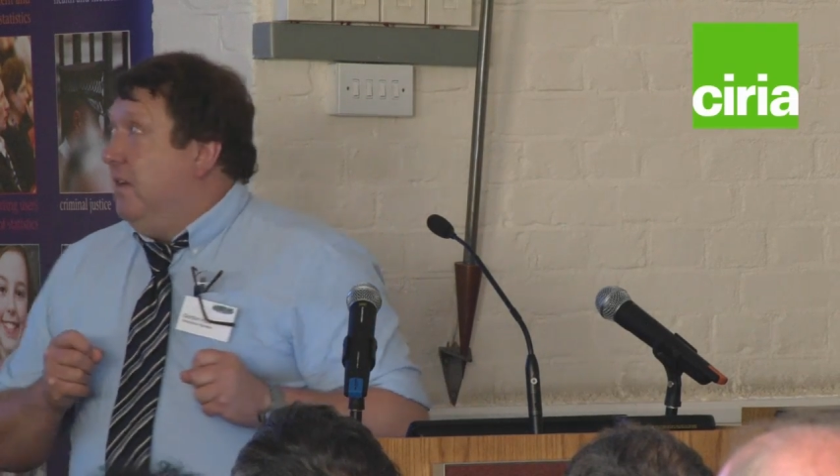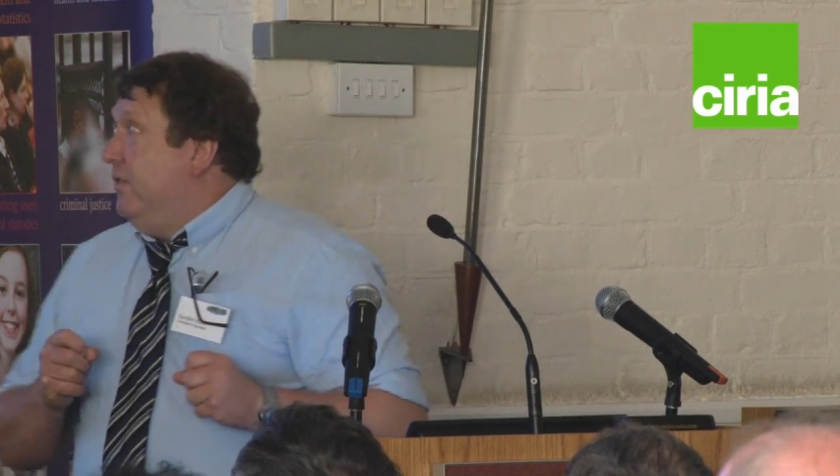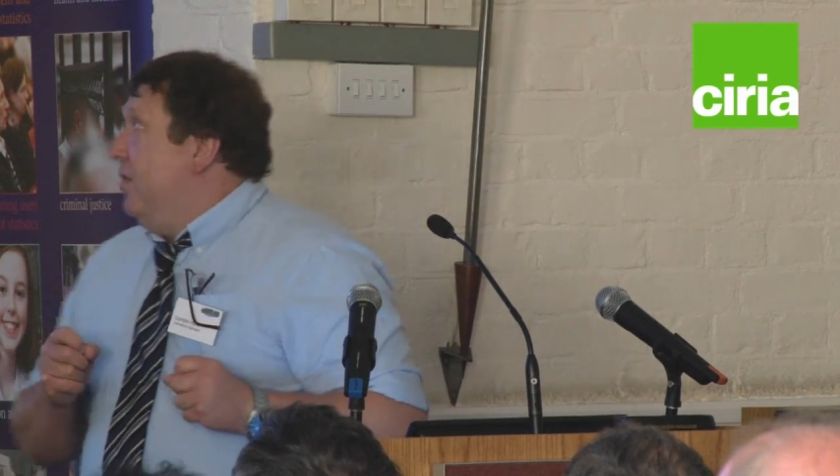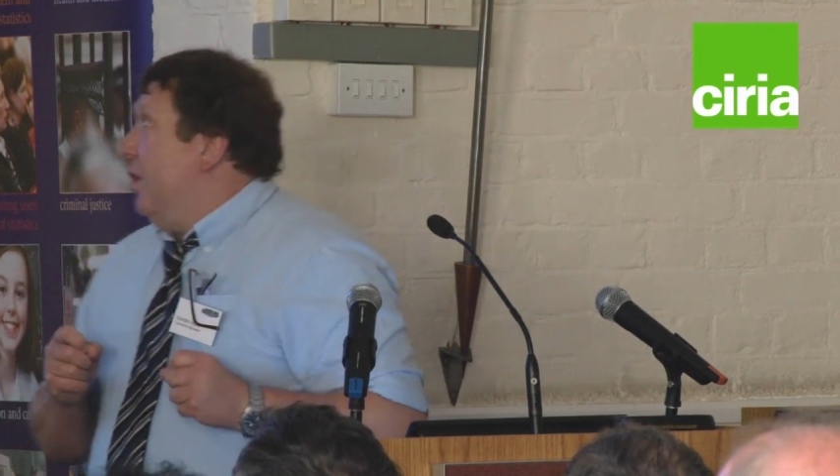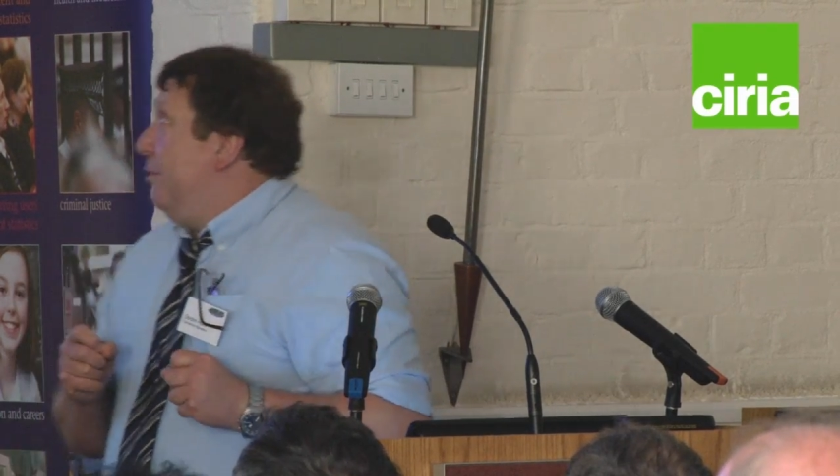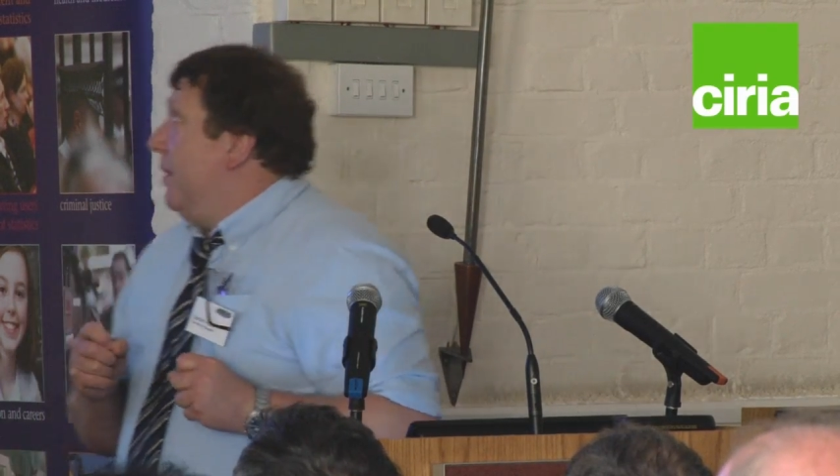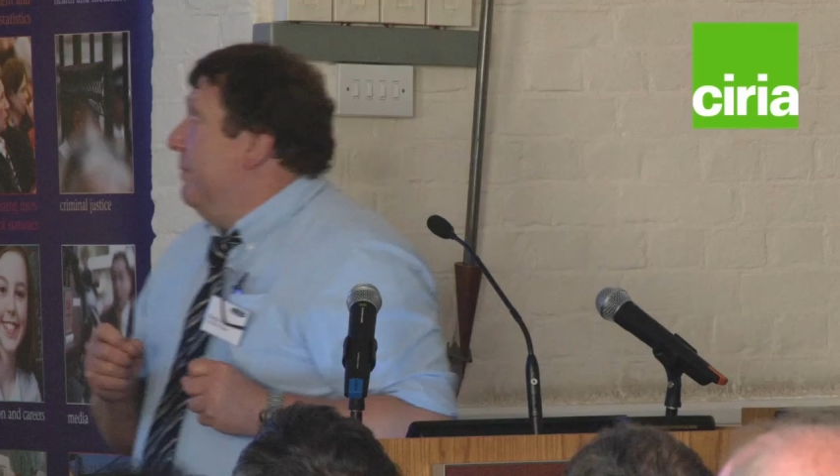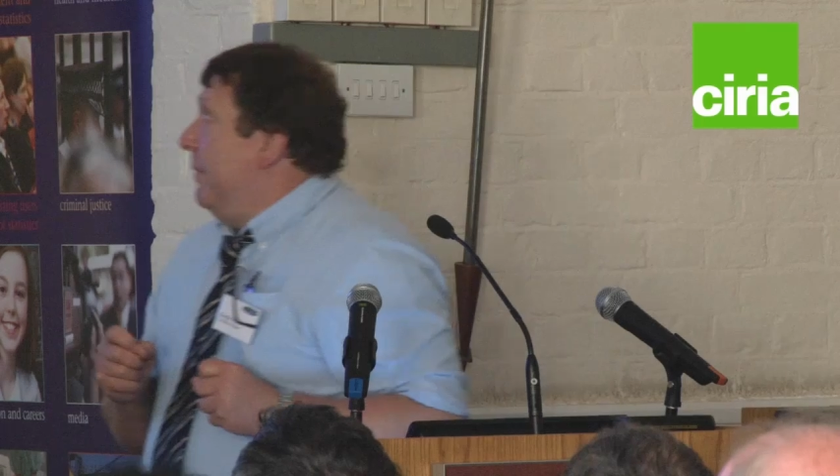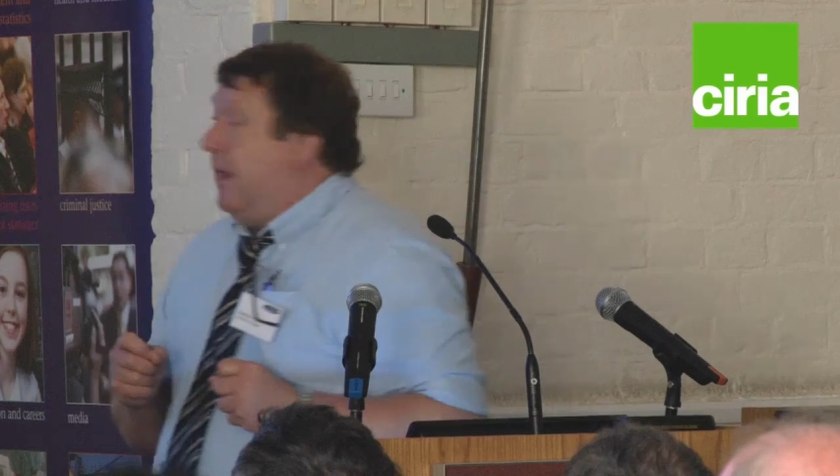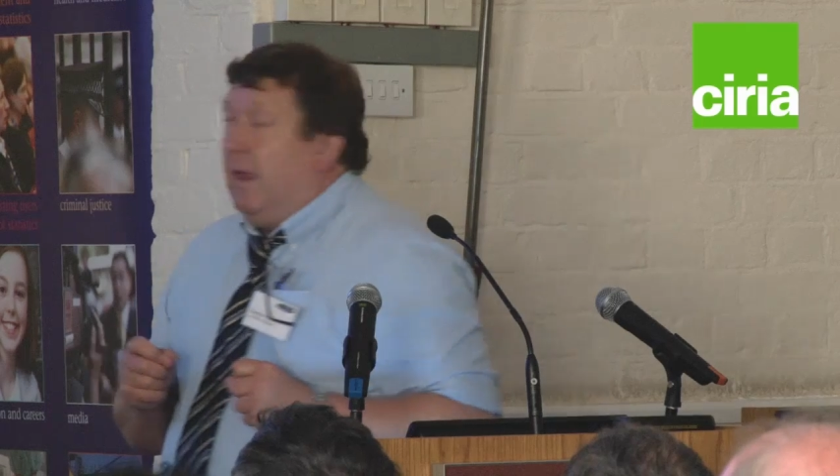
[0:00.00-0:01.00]
Not a
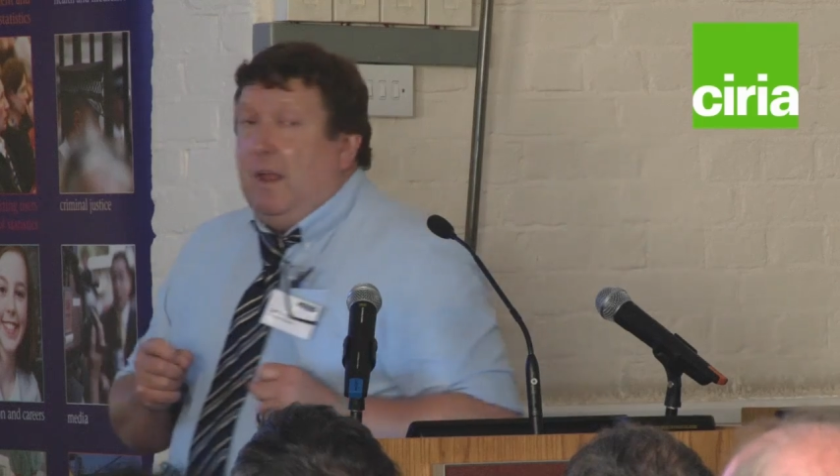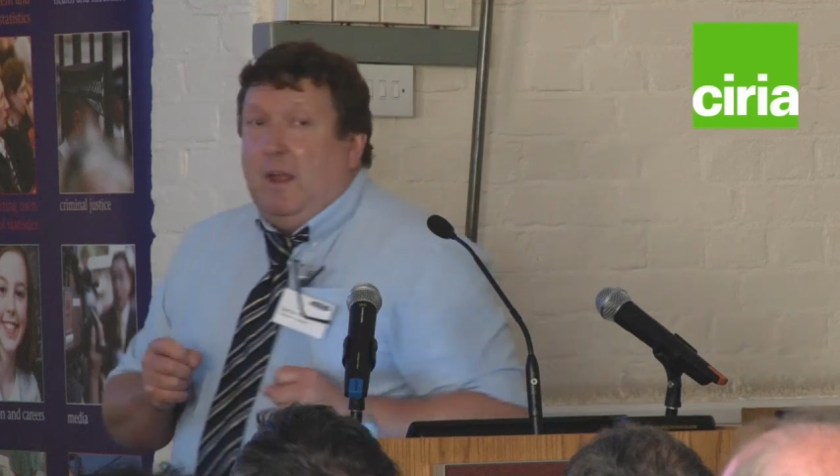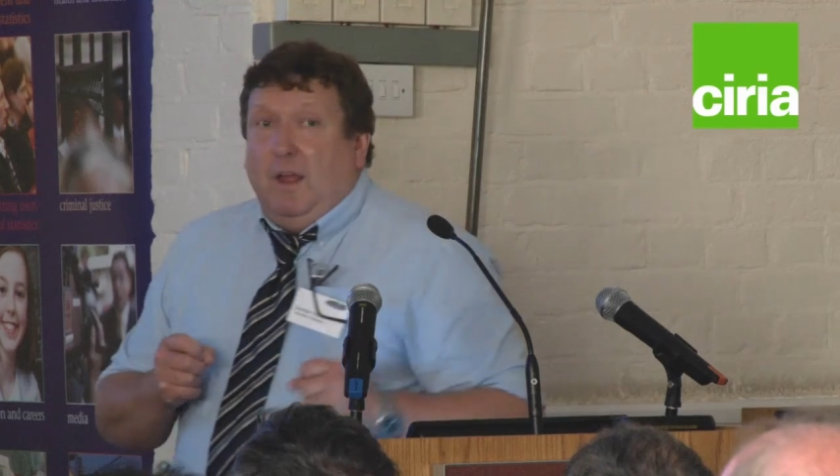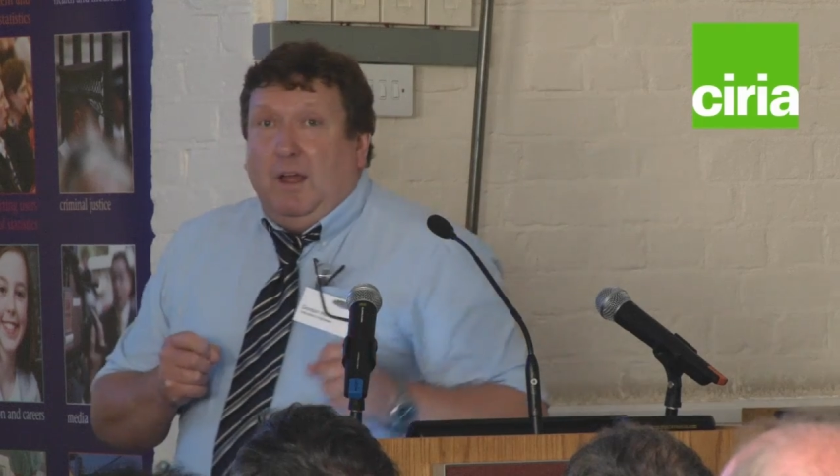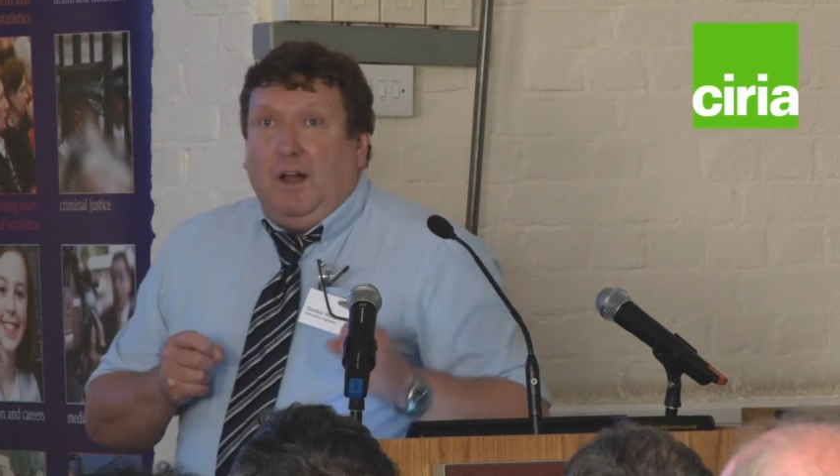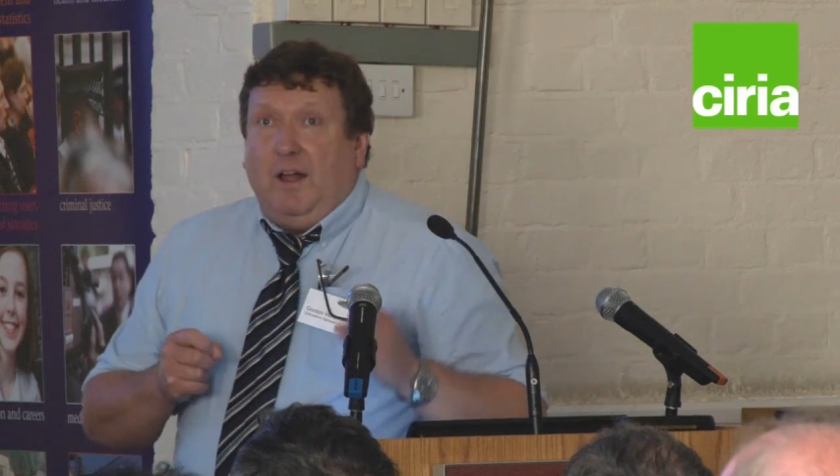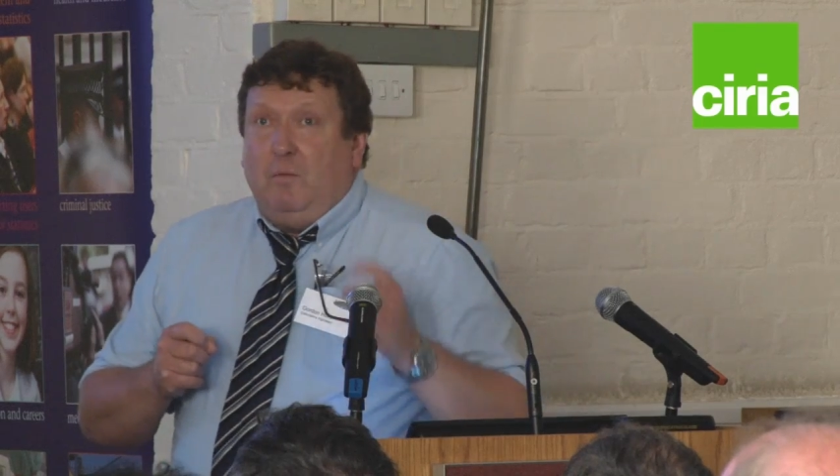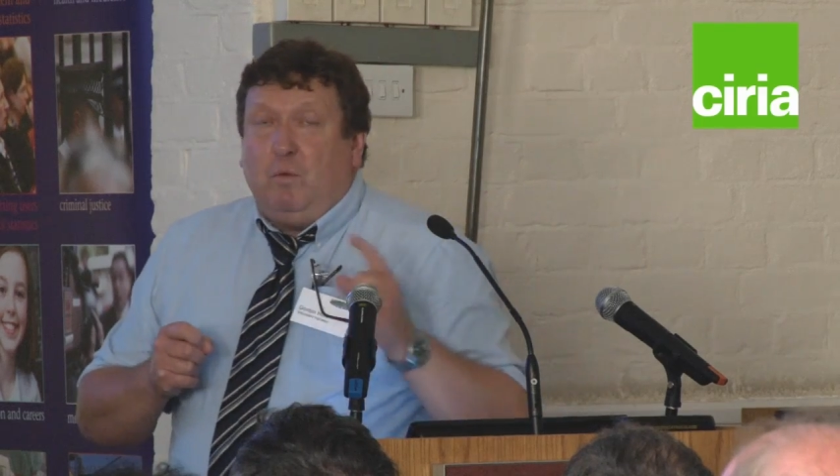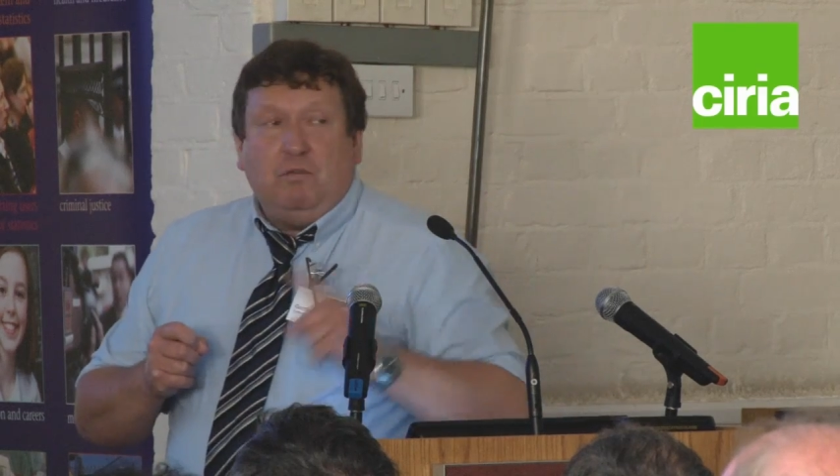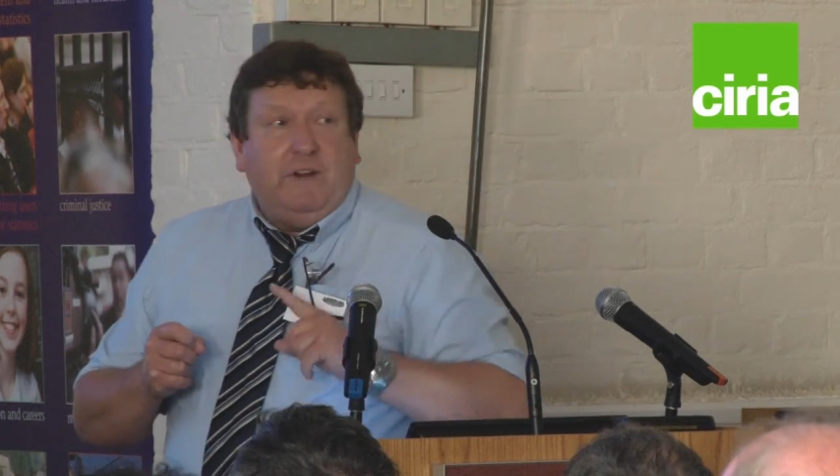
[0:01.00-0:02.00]
problem.
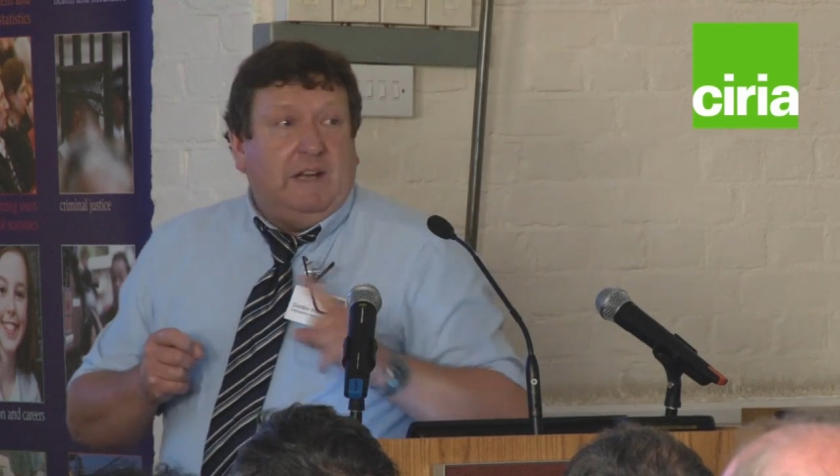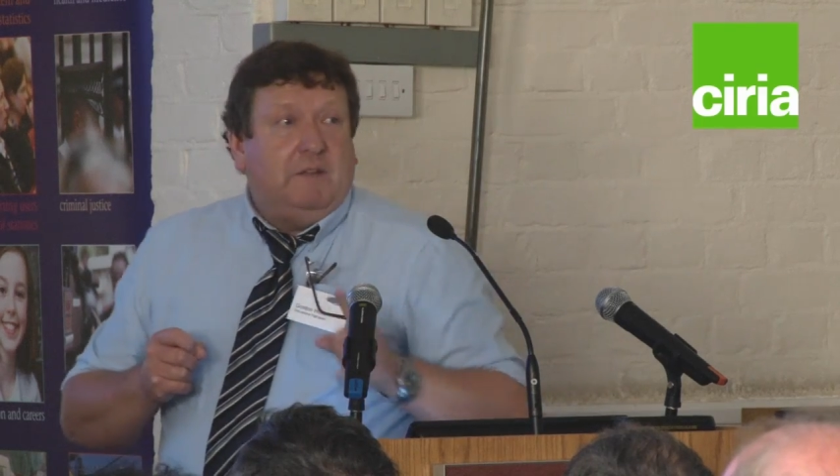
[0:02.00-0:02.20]
What really